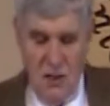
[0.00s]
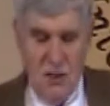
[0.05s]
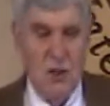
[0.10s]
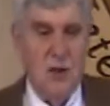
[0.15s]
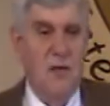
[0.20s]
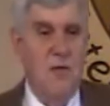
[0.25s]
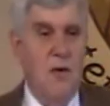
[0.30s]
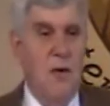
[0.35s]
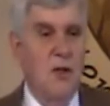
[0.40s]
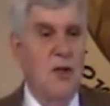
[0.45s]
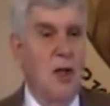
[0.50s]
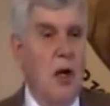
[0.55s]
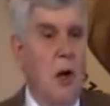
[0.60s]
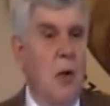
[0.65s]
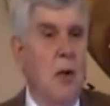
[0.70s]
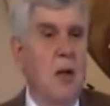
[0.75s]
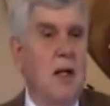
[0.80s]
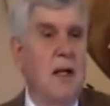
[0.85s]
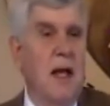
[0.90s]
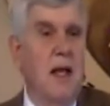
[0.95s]
So the first
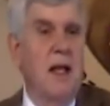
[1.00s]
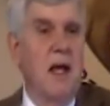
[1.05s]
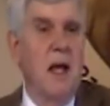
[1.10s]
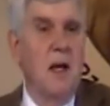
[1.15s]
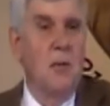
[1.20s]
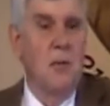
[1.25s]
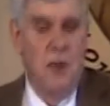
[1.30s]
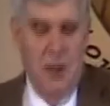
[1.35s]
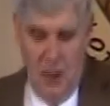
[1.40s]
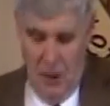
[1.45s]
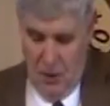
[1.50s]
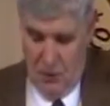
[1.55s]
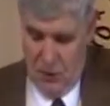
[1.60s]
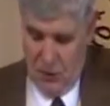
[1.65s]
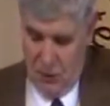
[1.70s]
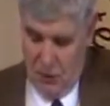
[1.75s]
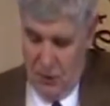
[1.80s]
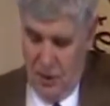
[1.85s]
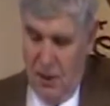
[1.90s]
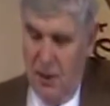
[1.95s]
holy day that year
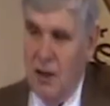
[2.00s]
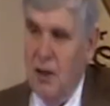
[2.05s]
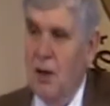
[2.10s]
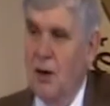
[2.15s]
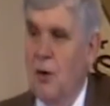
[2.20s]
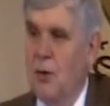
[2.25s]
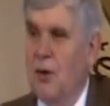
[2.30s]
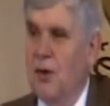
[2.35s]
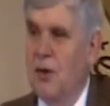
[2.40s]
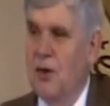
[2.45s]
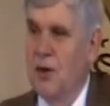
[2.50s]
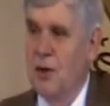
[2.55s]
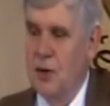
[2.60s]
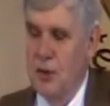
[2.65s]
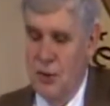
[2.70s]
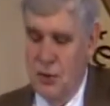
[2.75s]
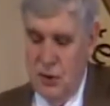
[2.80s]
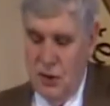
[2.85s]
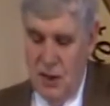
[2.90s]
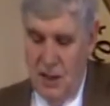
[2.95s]
was on a, on a
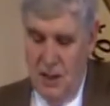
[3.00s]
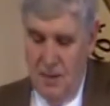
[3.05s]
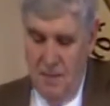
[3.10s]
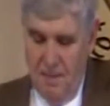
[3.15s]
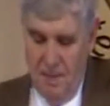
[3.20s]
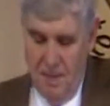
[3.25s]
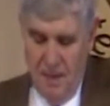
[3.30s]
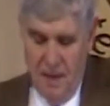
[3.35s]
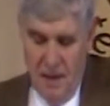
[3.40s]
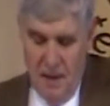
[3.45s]
Thursday.